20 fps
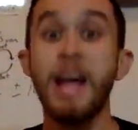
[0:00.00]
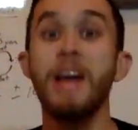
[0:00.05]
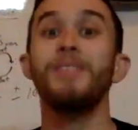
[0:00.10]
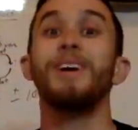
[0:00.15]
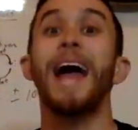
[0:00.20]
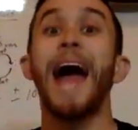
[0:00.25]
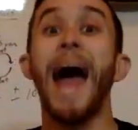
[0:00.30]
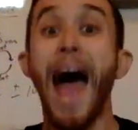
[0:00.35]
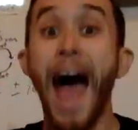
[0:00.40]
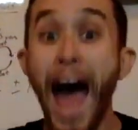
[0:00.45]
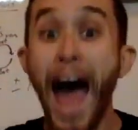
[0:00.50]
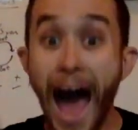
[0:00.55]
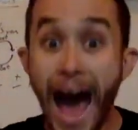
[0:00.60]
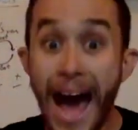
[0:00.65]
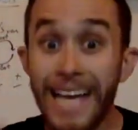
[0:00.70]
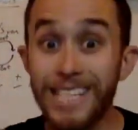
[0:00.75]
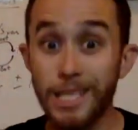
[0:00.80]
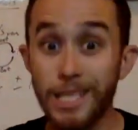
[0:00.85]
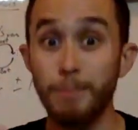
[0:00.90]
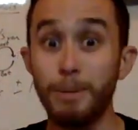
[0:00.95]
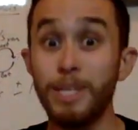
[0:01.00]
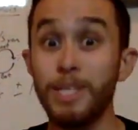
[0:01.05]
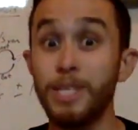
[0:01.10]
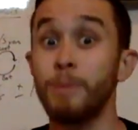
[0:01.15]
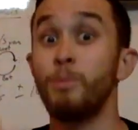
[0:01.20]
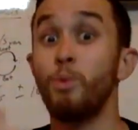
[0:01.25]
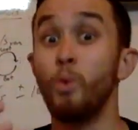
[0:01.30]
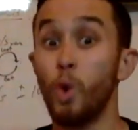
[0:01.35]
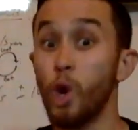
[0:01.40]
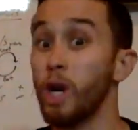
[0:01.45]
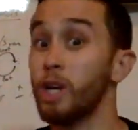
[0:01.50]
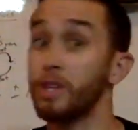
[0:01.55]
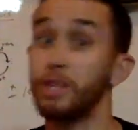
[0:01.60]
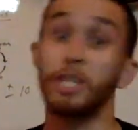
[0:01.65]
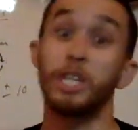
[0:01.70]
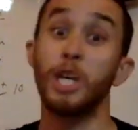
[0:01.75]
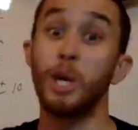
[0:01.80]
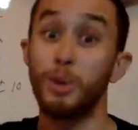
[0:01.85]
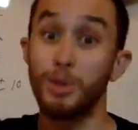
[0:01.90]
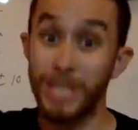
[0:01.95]
There has to be some work that
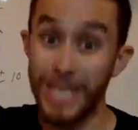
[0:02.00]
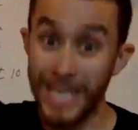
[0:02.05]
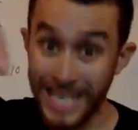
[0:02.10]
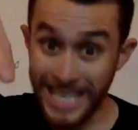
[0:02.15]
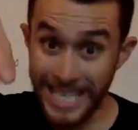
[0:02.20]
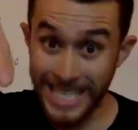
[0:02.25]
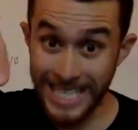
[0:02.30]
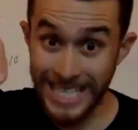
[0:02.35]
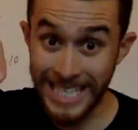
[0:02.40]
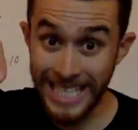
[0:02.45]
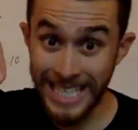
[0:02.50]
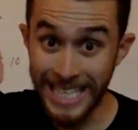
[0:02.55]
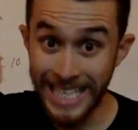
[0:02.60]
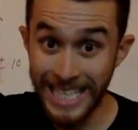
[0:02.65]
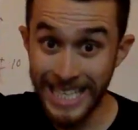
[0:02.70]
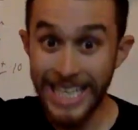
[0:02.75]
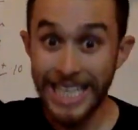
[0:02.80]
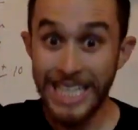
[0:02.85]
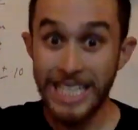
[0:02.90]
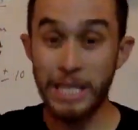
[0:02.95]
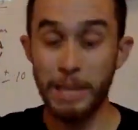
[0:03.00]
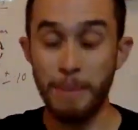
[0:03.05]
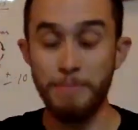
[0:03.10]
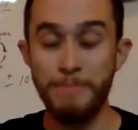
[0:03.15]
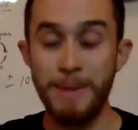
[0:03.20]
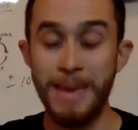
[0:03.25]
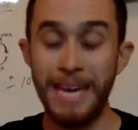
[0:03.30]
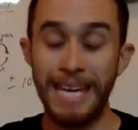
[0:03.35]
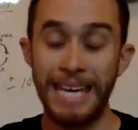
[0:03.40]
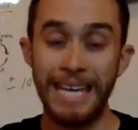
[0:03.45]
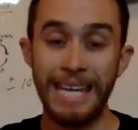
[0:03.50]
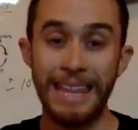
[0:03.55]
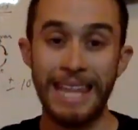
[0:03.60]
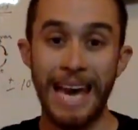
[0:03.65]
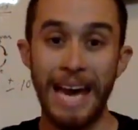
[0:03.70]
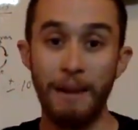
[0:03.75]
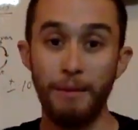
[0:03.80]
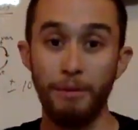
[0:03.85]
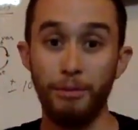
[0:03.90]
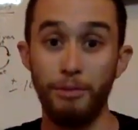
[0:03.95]
goes in to making
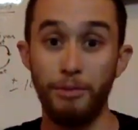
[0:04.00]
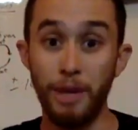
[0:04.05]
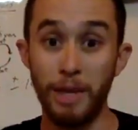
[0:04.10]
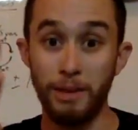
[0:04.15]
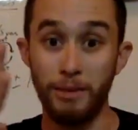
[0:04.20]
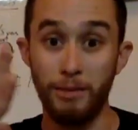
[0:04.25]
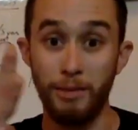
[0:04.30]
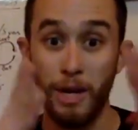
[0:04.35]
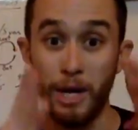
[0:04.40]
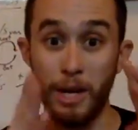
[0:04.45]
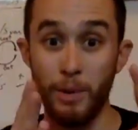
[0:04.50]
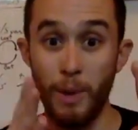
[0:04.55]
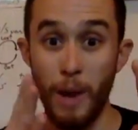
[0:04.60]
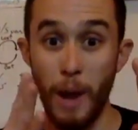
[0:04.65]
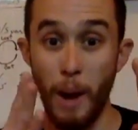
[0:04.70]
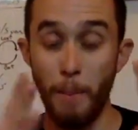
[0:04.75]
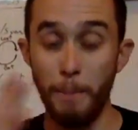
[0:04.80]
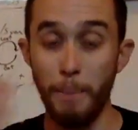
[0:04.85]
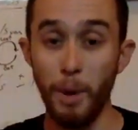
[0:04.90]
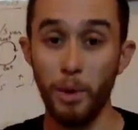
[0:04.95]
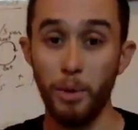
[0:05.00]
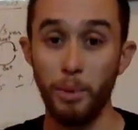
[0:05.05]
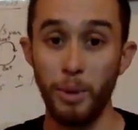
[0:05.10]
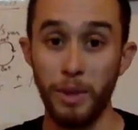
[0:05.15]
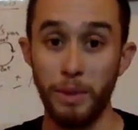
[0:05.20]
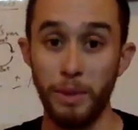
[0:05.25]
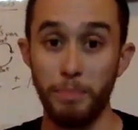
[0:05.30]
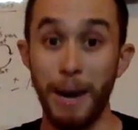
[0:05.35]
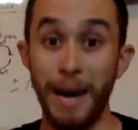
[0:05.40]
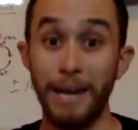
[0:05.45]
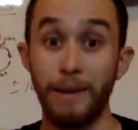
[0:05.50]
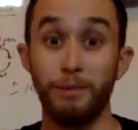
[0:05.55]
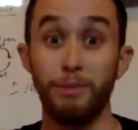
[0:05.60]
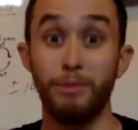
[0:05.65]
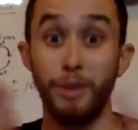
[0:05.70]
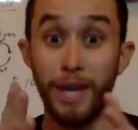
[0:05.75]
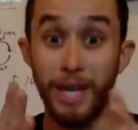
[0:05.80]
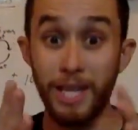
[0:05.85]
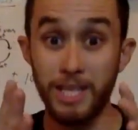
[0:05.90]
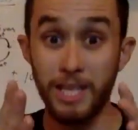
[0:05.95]
that fit very well, both with bike
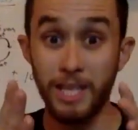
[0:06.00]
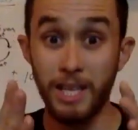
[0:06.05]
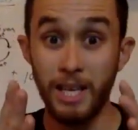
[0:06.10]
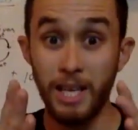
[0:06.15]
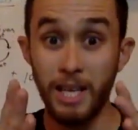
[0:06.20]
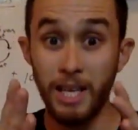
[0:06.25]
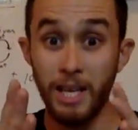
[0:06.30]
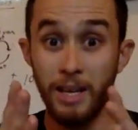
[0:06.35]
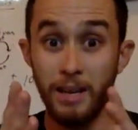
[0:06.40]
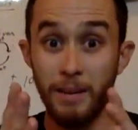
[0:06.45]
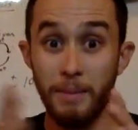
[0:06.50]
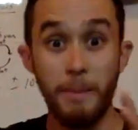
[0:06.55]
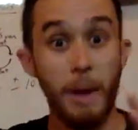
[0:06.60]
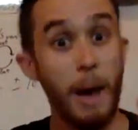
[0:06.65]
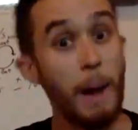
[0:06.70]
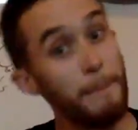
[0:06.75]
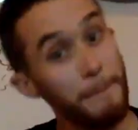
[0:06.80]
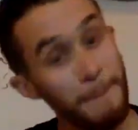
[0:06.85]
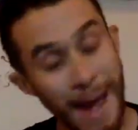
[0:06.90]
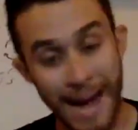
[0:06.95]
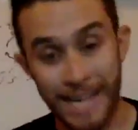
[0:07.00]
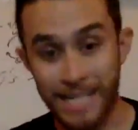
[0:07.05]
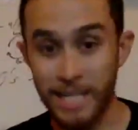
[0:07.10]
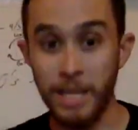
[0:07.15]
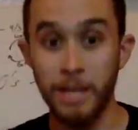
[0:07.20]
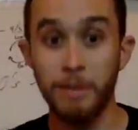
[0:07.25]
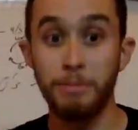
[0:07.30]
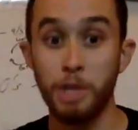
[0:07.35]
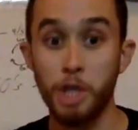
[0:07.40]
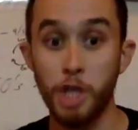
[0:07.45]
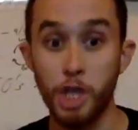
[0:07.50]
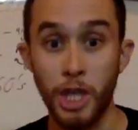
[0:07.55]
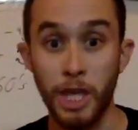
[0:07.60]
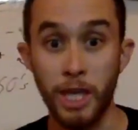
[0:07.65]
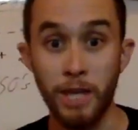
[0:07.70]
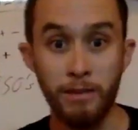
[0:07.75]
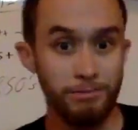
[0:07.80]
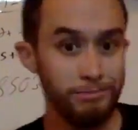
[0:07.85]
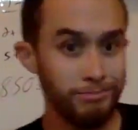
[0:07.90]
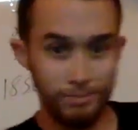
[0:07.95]
fit, matching the
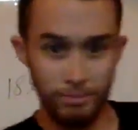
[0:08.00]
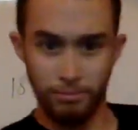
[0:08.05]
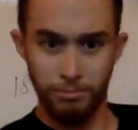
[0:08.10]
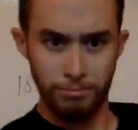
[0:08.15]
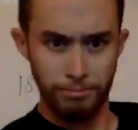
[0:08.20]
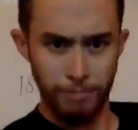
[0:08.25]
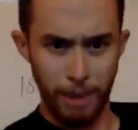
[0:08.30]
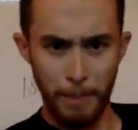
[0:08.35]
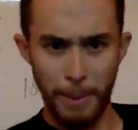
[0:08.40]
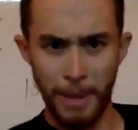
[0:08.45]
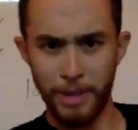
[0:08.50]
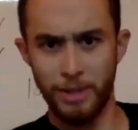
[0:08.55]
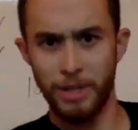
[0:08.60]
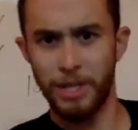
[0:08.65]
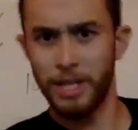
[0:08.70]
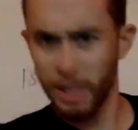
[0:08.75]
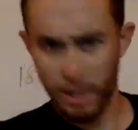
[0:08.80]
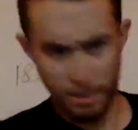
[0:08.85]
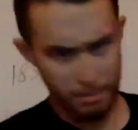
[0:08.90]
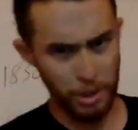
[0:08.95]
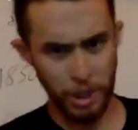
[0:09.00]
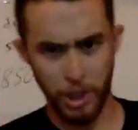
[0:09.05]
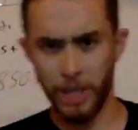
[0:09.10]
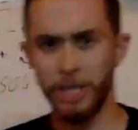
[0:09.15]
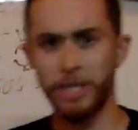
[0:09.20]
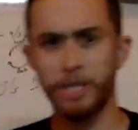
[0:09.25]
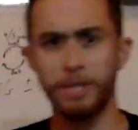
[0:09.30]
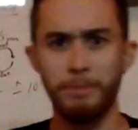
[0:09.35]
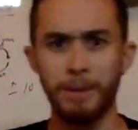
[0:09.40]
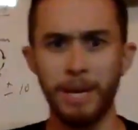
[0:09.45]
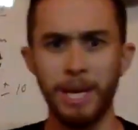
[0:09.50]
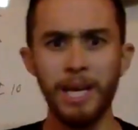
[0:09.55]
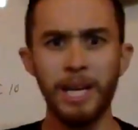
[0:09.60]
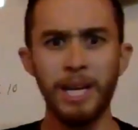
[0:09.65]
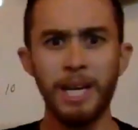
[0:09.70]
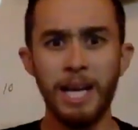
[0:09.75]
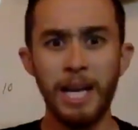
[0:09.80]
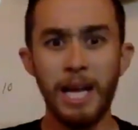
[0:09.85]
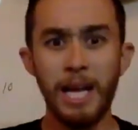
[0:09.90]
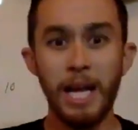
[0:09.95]
machine, my bike's right here, the machine to me,
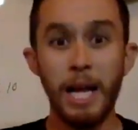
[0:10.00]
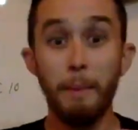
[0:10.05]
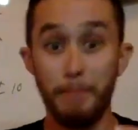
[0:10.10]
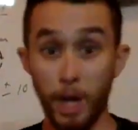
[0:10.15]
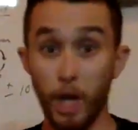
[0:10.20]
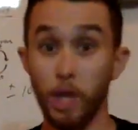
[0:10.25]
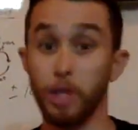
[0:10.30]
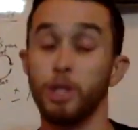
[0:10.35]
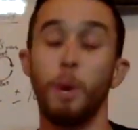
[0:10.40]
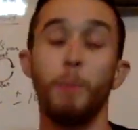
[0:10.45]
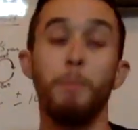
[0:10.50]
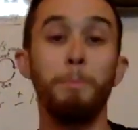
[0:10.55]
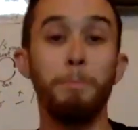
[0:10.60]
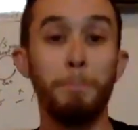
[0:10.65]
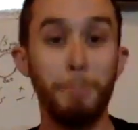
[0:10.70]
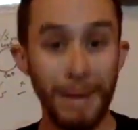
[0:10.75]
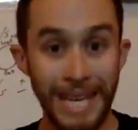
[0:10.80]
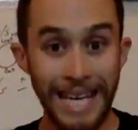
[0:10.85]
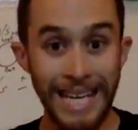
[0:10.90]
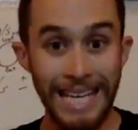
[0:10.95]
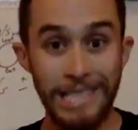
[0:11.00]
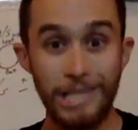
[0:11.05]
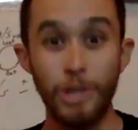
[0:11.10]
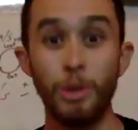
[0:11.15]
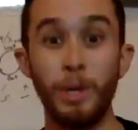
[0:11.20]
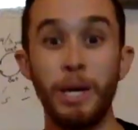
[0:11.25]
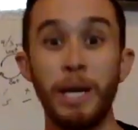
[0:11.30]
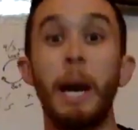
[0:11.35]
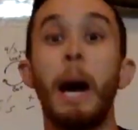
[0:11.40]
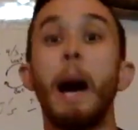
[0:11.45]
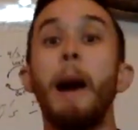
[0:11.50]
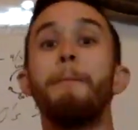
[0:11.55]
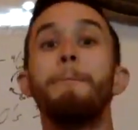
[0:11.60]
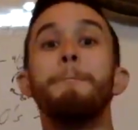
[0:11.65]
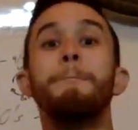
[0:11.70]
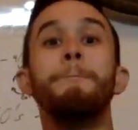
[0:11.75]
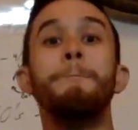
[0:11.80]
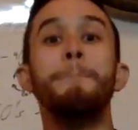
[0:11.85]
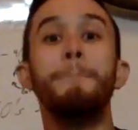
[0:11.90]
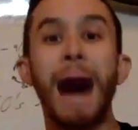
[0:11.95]
but also me doing
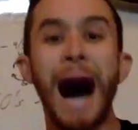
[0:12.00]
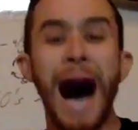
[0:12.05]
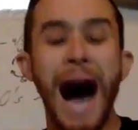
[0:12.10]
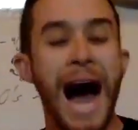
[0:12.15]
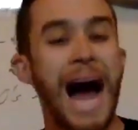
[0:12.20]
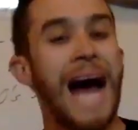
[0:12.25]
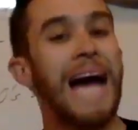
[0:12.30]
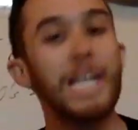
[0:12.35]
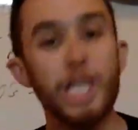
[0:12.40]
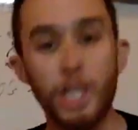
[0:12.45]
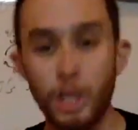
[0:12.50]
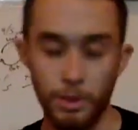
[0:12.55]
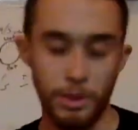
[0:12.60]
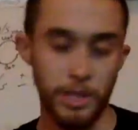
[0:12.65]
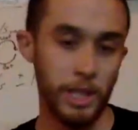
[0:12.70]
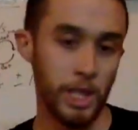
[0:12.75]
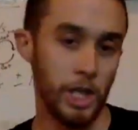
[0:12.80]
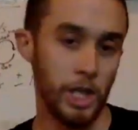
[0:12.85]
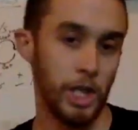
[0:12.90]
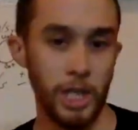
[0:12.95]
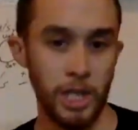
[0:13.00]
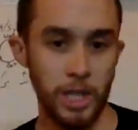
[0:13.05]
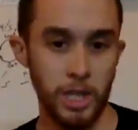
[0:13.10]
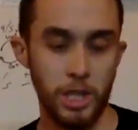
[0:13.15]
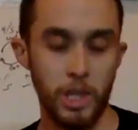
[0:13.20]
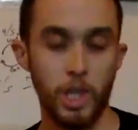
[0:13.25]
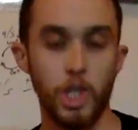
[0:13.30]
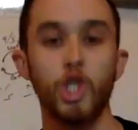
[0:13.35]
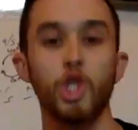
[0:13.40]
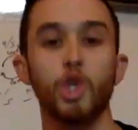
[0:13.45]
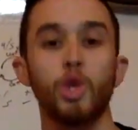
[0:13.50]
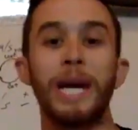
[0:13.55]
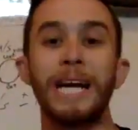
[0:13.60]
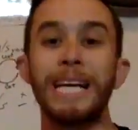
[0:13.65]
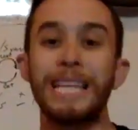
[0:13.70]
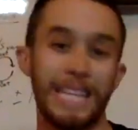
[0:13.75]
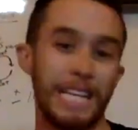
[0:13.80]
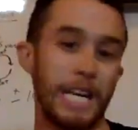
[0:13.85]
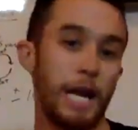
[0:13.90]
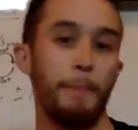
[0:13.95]
my due diligence to
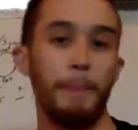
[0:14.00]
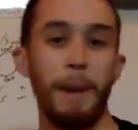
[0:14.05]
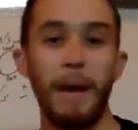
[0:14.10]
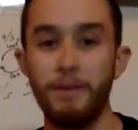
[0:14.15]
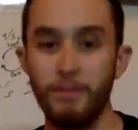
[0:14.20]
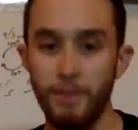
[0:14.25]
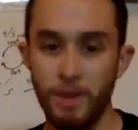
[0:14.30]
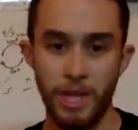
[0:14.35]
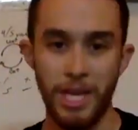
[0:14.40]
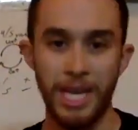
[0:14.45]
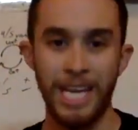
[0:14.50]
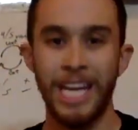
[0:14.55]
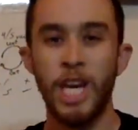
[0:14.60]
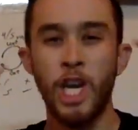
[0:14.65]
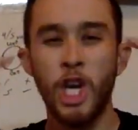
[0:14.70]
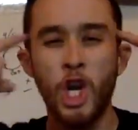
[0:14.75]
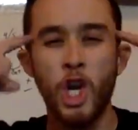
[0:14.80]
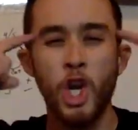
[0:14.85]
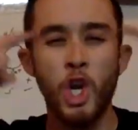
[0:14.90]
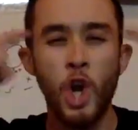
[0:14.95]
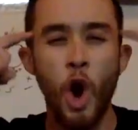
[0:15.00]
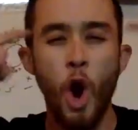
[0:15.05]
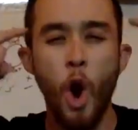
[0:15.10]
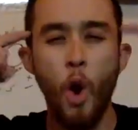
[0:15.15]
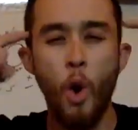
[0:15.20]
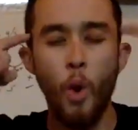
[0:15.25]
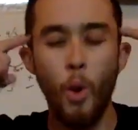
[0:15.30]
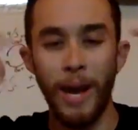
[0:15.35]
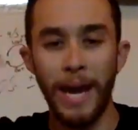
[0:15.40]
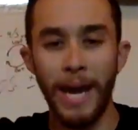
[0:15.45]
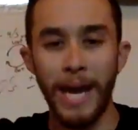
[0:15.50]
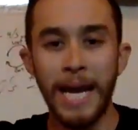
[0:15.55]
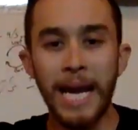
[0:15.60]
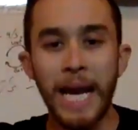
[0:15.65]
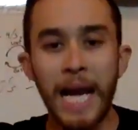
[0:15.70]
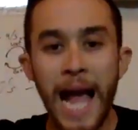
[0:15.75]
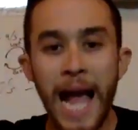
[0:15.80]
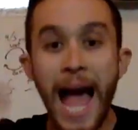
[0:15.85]
strengthen up everything and knowing